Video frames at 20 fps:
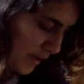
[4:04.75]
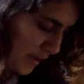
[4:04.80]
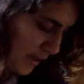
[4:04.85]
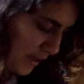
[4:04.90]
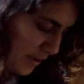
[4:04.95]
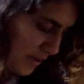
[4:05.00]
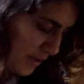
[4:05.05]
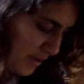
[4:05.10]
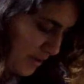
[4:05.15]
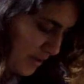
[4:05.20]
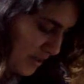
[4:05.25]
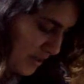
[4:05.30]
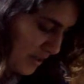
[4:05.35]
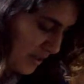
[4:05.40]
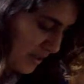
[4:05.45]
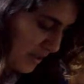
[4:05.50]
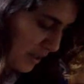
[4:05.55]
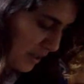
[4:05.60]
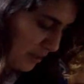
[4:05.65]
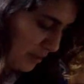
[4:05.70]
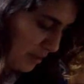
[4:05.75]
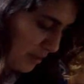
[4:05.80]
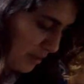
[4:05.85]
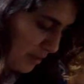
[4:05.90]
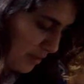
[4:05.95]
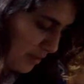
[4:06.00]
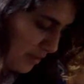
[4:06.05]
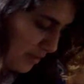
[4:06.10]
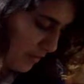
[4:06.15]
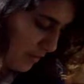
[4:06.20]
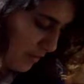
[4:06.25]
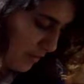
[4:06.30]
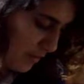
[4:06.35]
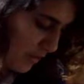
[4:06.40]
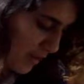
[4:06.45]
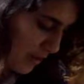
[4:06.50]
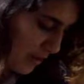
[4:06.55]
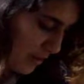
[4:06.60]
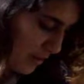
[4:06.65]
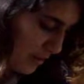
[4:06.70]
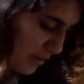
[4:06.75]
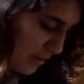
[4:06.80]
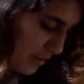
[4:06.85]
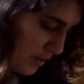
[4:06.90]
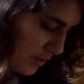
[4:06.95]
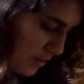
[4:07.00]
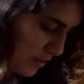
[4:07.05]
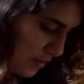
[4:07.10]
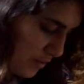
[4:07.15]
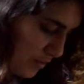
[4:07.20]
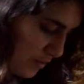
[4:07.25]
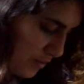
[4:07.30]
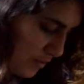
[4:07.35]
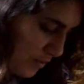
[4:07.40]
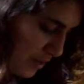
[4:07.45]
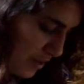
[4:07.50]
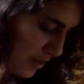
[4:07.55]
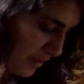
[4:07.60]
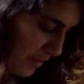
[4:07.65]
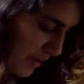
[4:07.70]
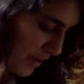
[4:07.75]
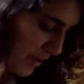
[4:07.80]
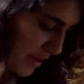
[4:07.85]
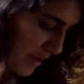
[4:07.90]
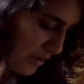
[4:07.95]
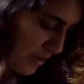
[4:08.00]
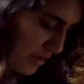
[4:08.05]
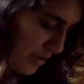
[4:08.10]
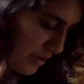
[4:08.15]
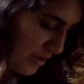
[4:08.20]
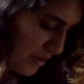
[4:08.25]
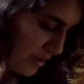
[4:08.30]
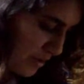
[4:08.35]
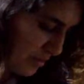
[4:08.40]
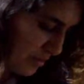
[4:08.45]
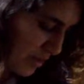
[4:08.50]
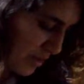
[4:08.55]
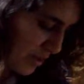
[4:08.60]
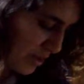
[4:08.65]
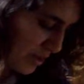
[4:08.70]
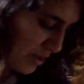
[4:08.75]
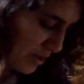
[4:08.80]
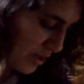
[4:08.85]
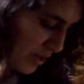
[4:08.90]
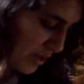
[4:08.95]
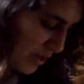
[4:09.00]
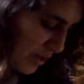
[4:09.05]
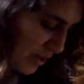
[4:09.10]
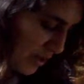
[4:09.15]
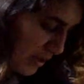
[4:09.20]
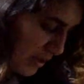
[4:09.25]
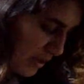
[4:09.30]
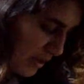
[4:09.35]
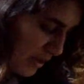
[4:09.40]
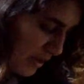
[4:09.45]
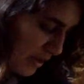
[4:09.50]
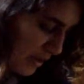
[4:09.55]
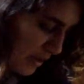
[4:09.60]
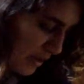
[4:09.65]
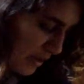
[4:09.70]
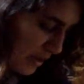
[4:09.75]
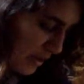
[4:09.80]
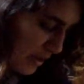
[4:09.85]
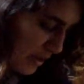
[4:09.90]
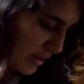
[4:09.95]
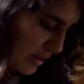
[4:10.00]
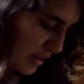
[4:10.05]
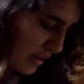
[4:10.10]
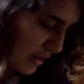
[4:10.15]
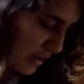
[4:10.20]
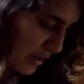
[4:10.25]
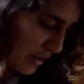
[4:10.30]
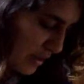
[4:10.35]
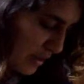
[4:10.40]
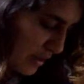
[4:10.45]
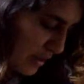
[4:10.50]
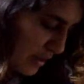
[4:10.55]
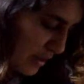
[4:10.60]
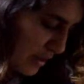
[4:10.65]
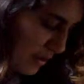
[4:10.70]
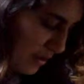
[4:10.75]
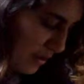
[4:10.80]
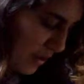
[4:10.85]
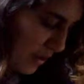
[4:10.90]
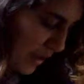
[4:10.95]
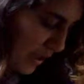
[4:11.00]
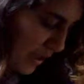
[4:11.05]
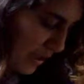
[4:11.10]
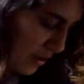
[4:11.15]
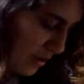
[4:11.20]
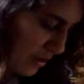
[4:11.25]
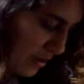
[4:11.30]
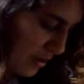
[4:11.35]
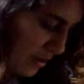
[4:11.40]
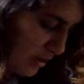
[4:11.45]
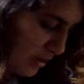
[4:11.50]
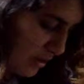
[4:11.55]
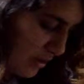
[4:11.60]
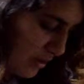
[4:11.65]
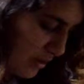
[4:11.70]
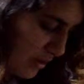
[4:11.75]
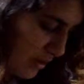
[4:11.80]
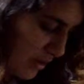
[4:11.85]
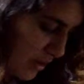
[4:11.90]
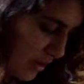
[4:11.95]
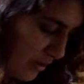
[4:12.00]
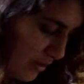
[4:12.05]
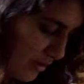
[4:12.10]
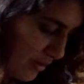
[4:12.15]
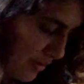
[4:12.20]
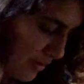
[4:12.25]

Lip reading: use the tip of one of the ends to measure the length of,